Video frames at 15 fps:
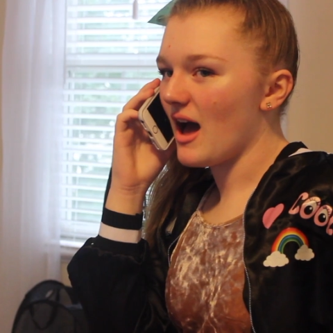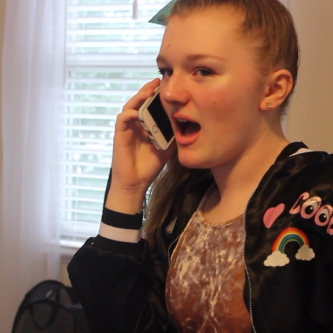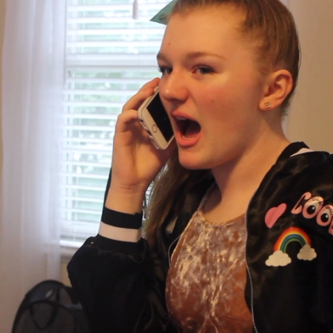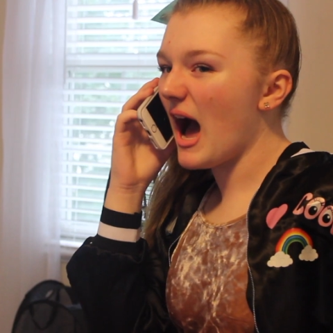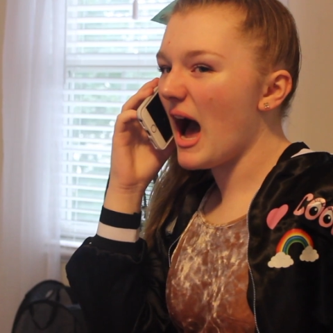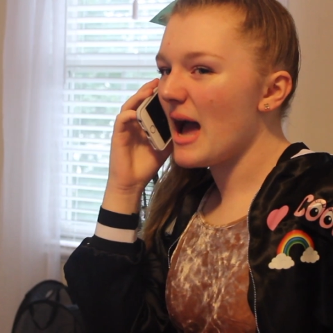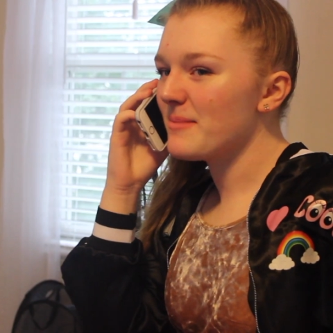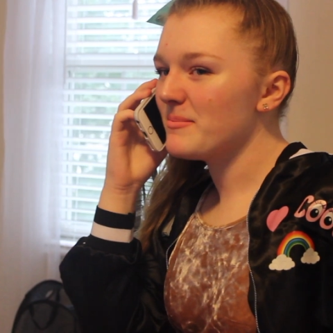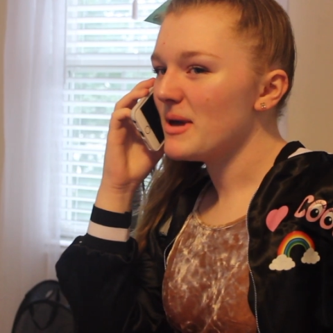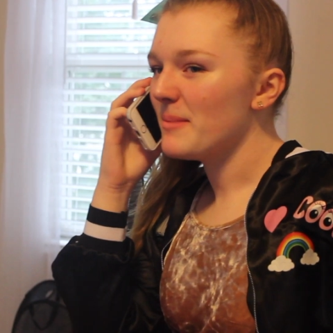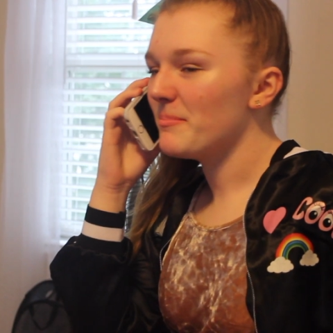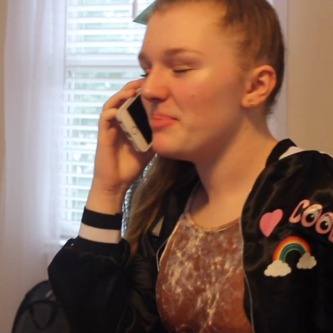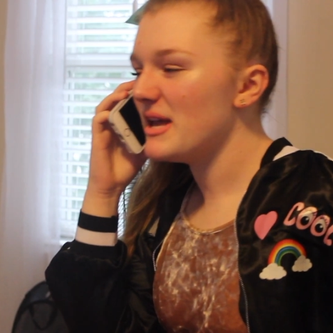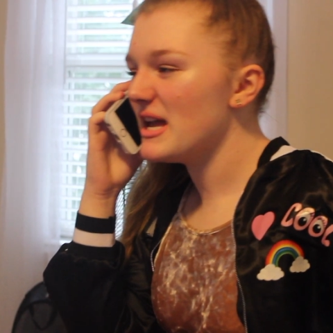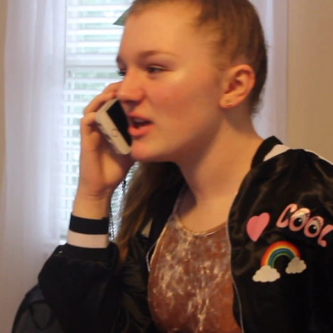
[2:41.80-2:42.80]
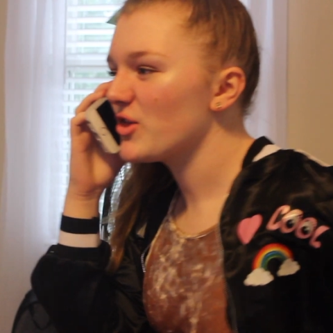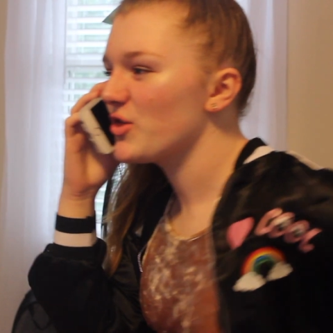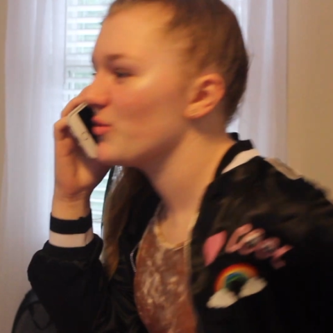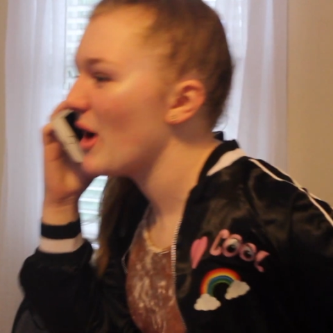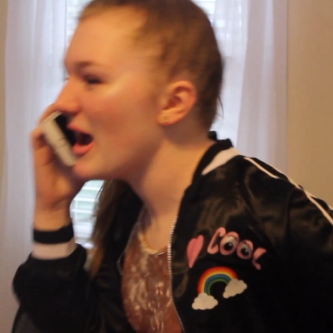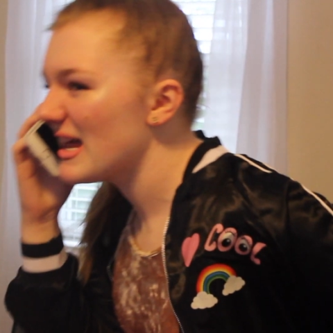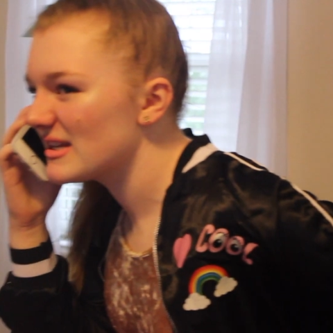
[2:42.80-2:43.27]
I'm being
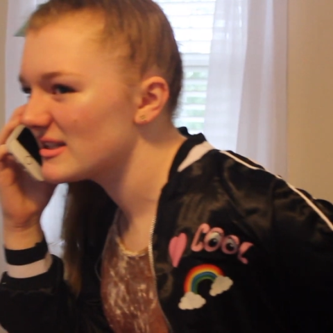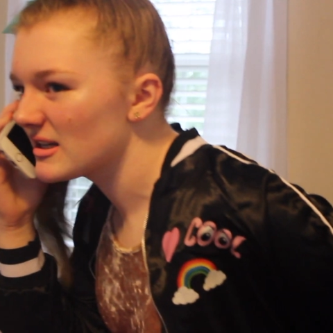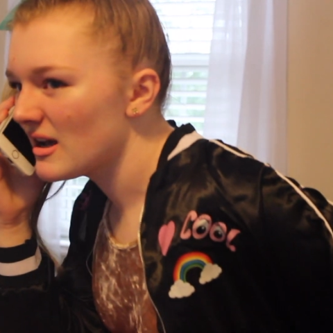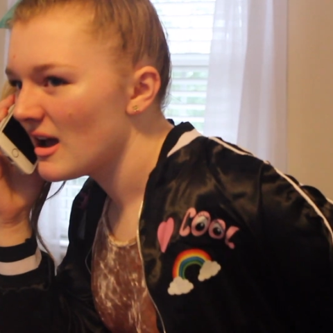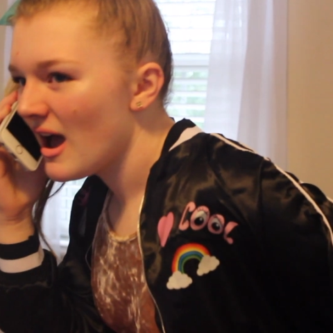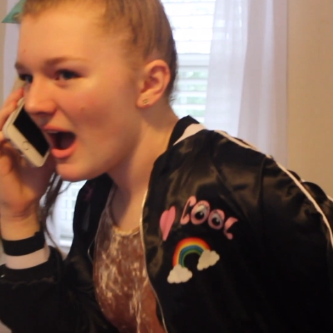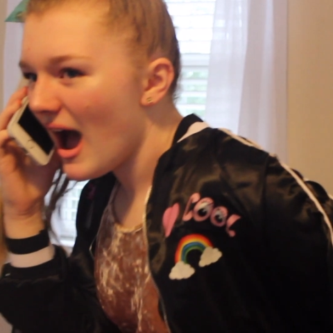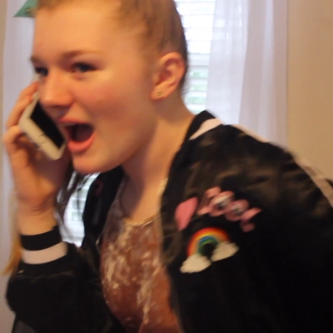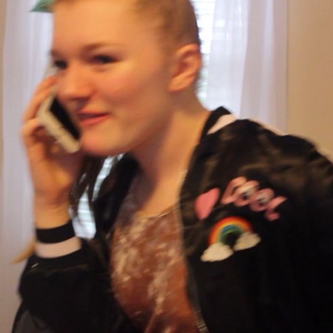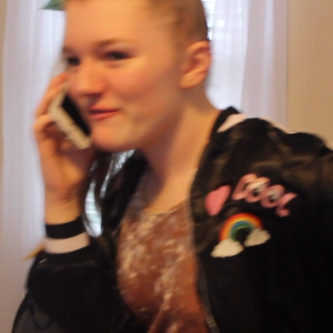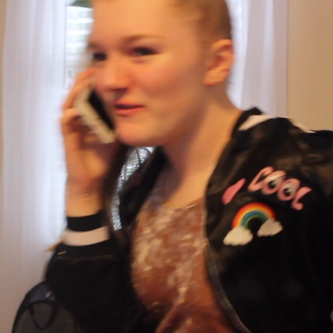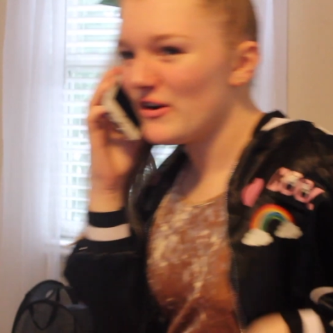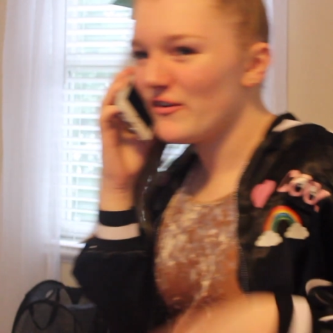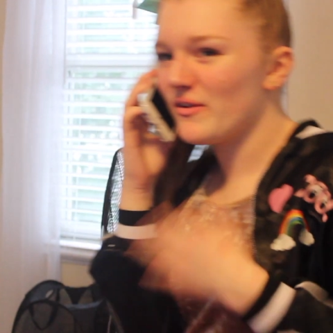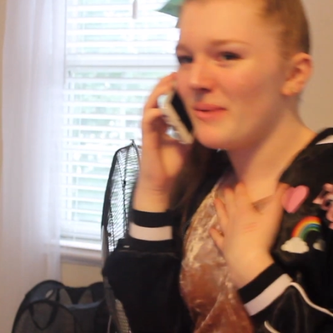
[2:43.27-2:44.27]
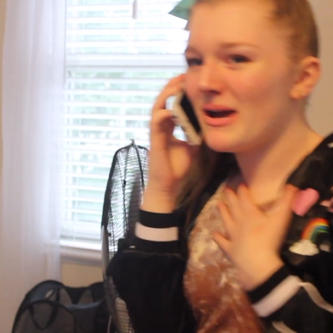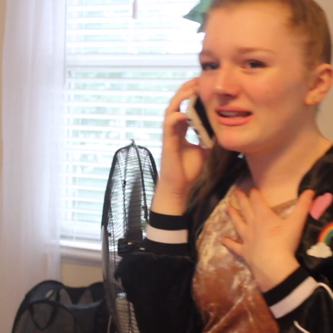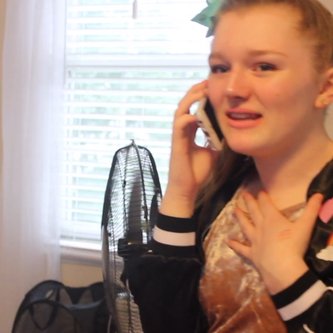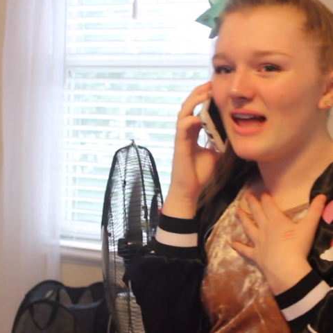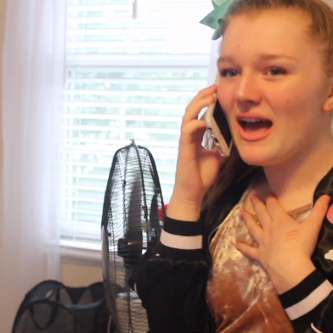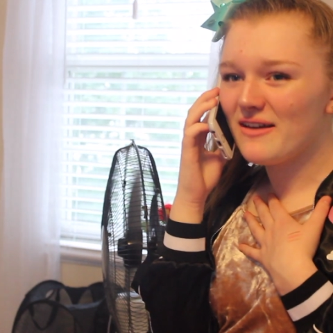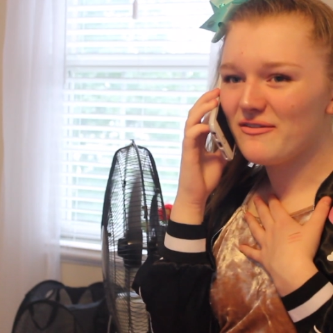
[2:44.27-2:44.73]
threatened. I fear for
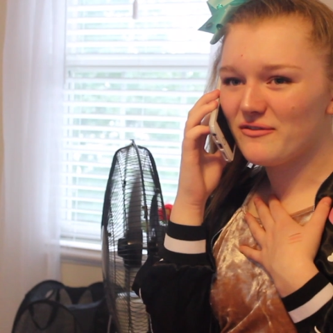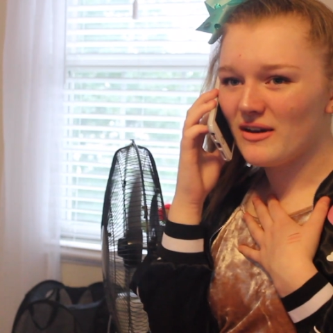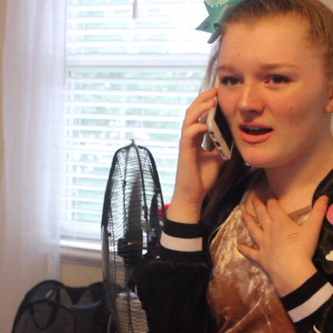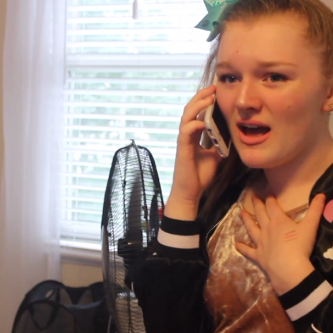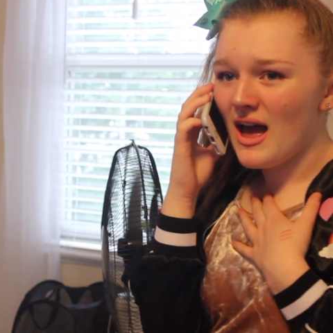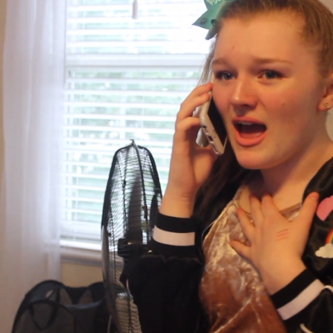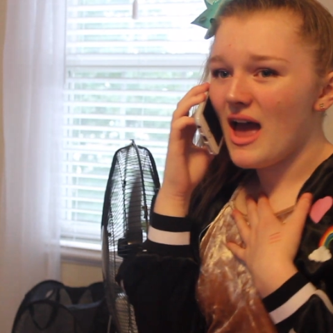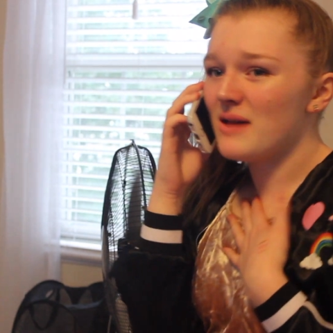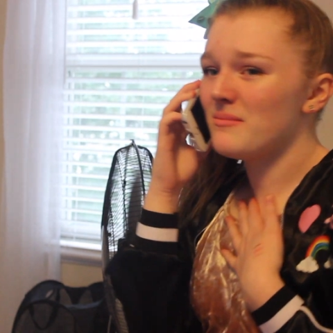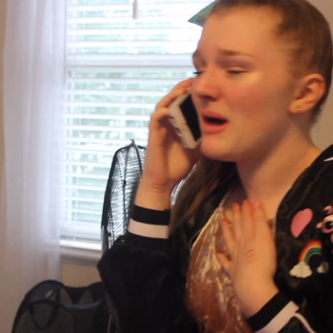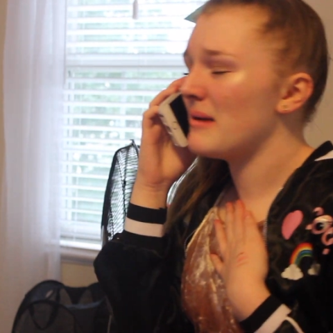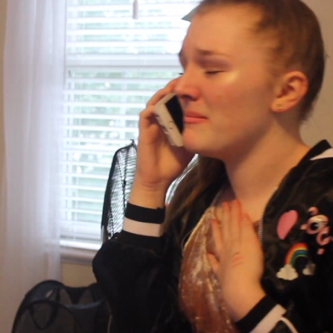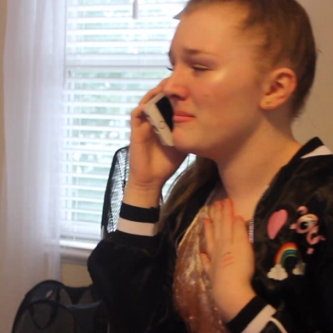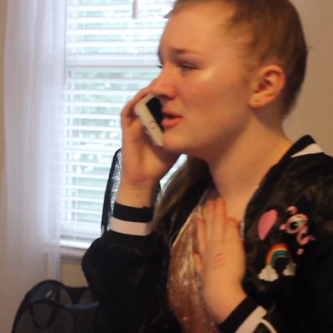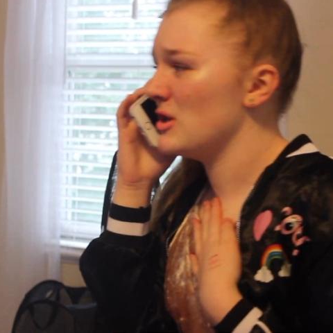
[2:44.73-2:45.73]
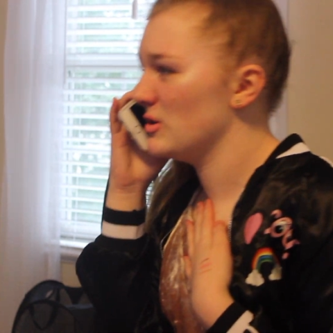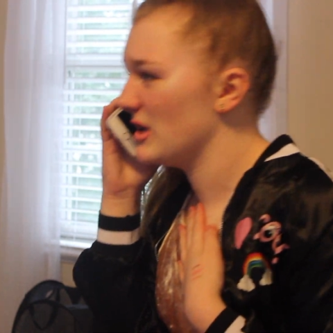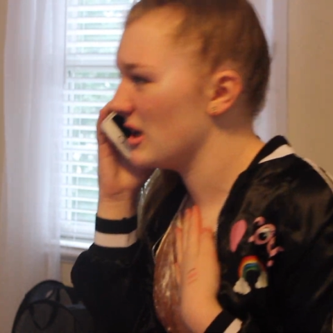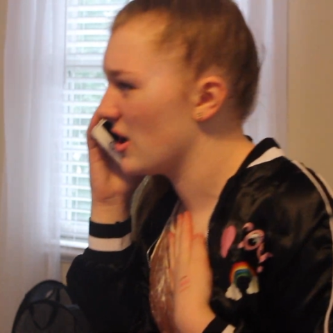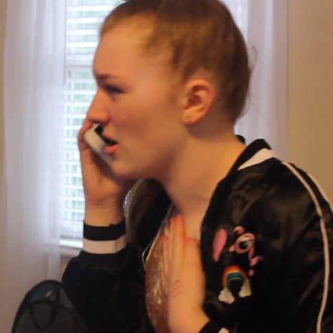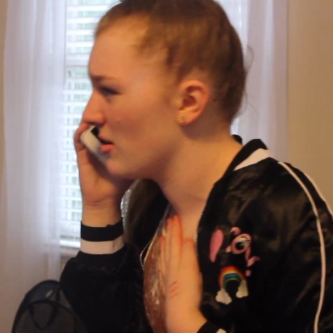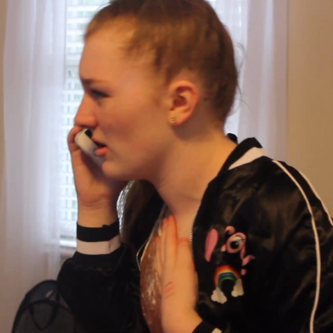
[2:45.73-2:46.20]
my life and my
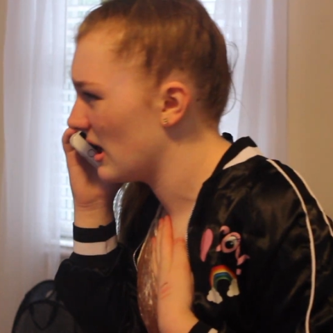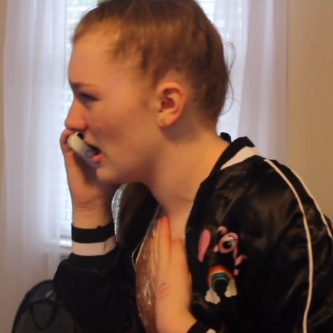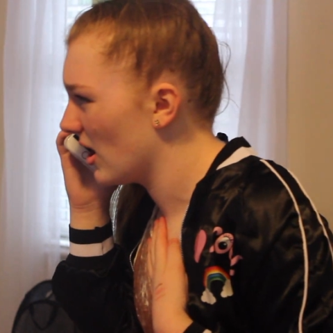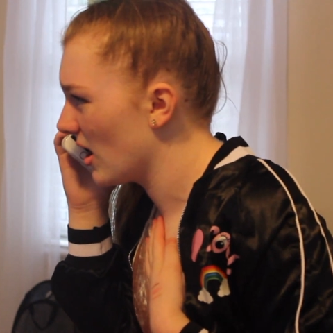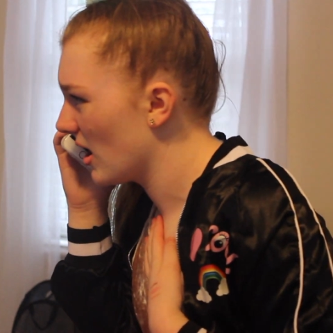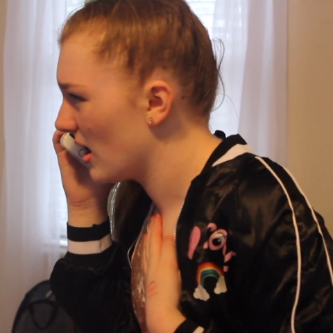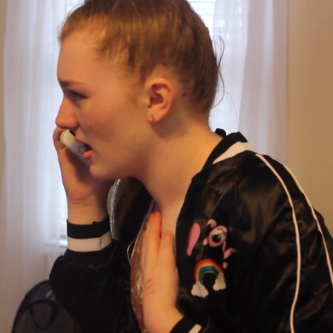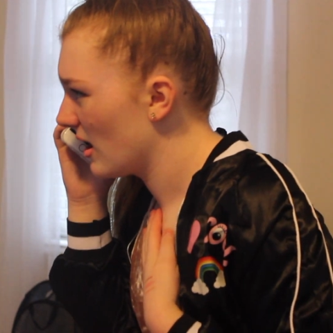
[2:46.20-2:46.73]
music career.